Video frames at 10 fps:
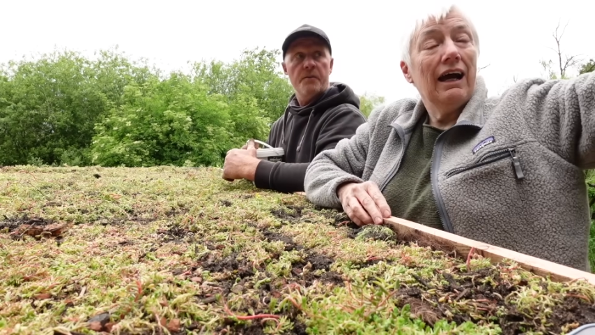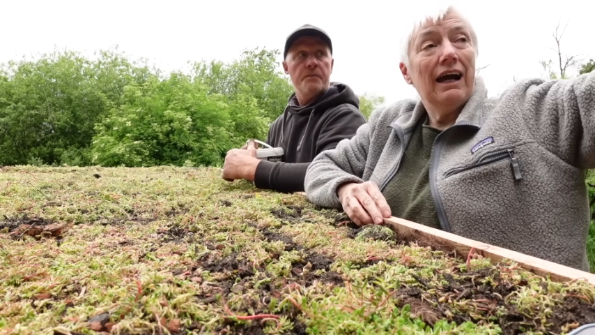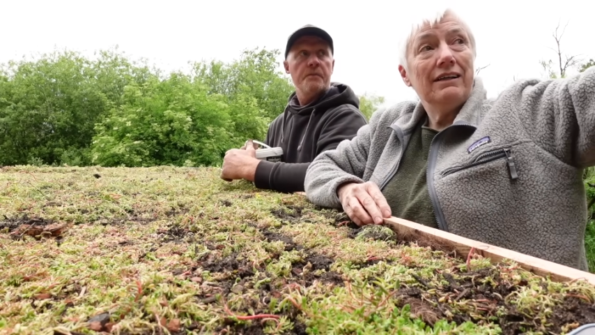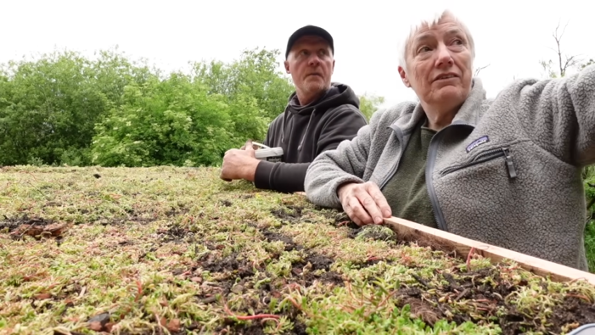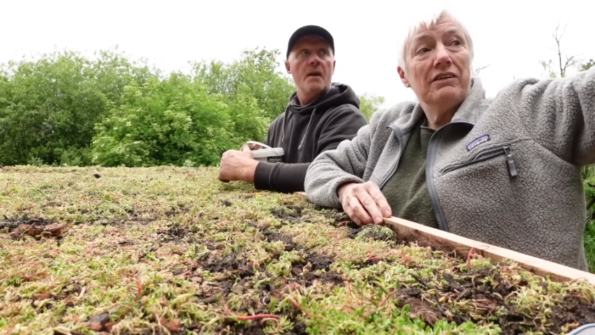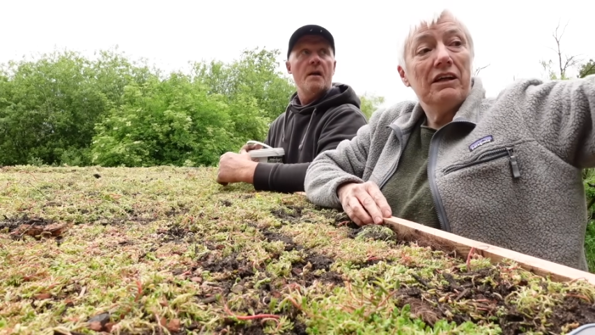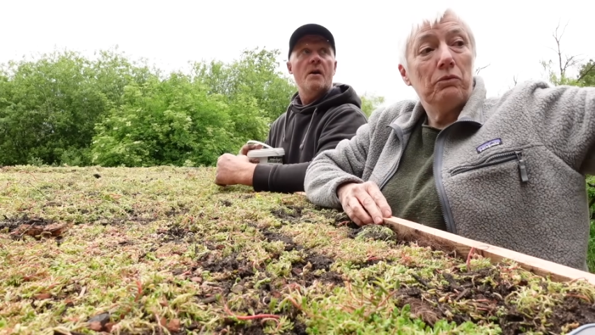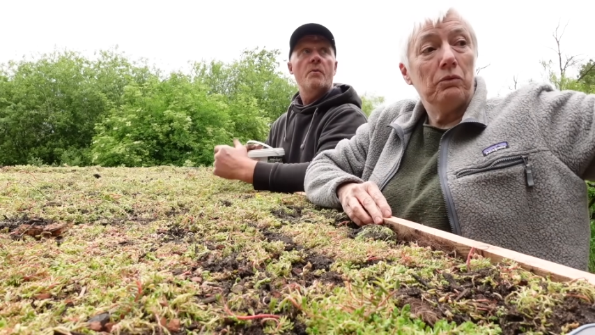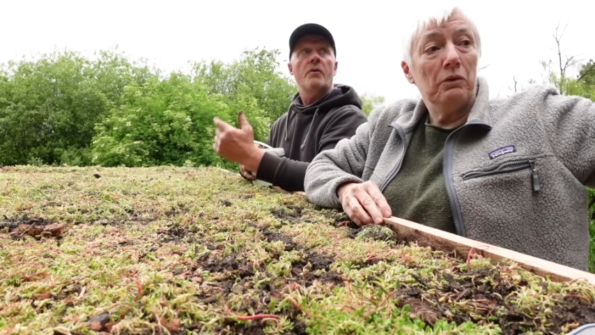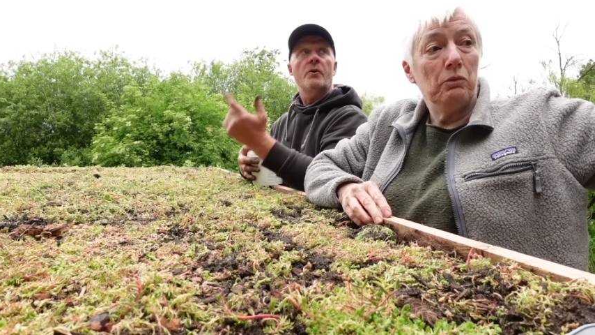Speaker 1: And,
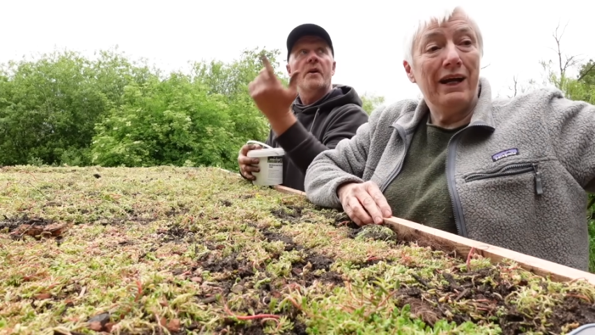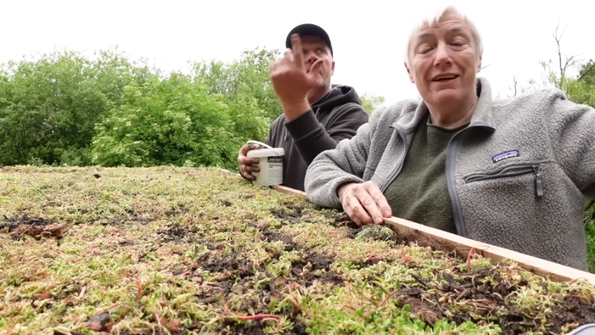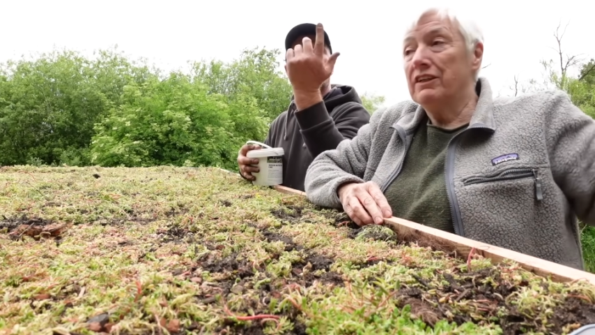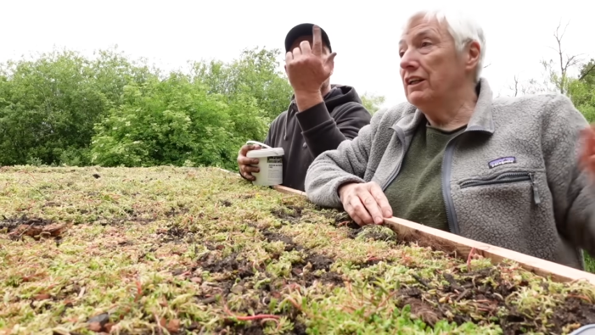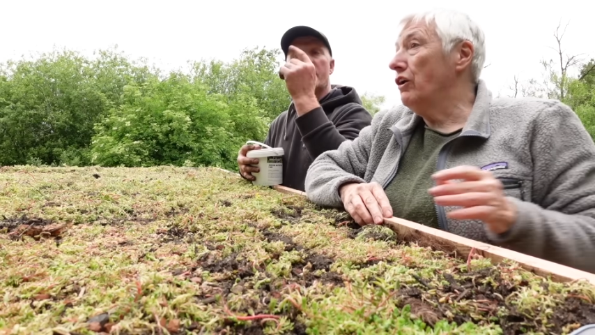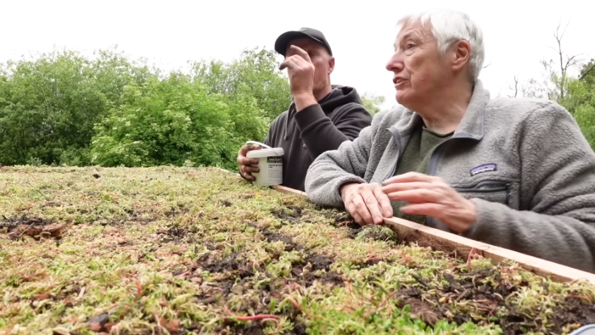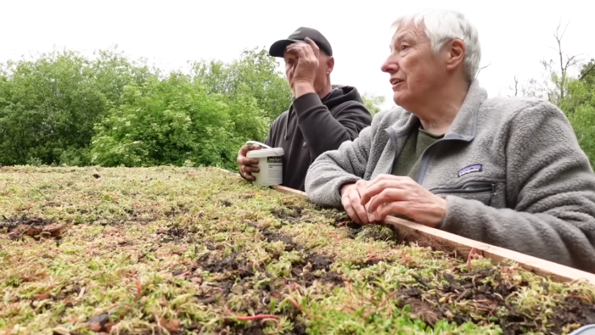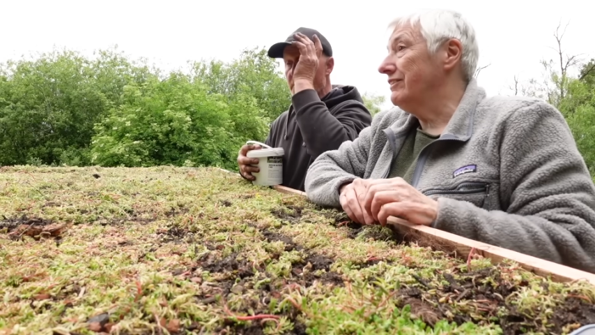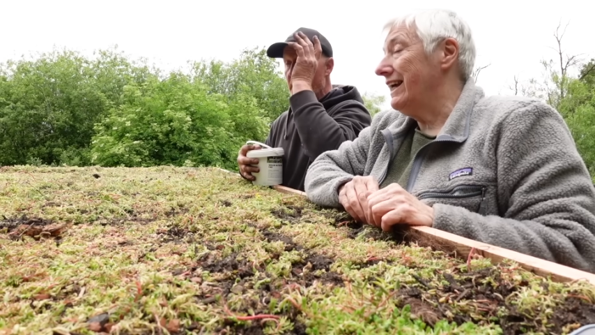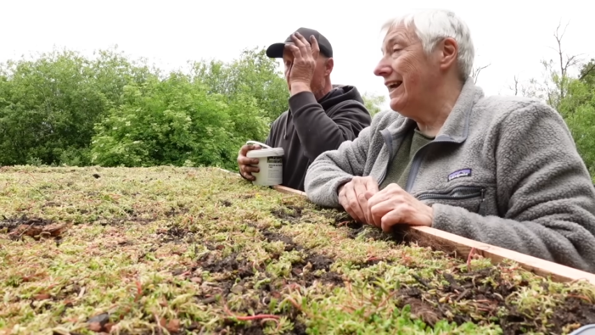and we've got quite we have a, few a lot of,
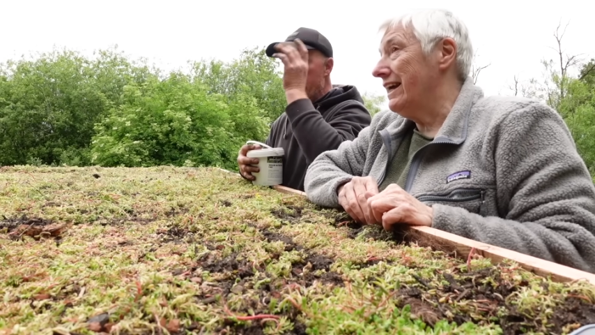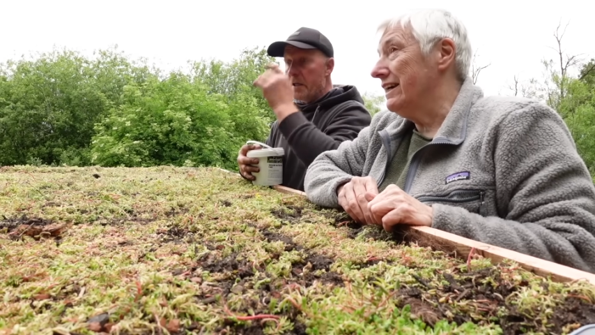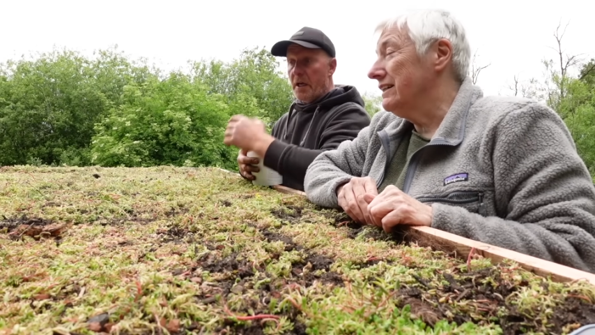those. of it here.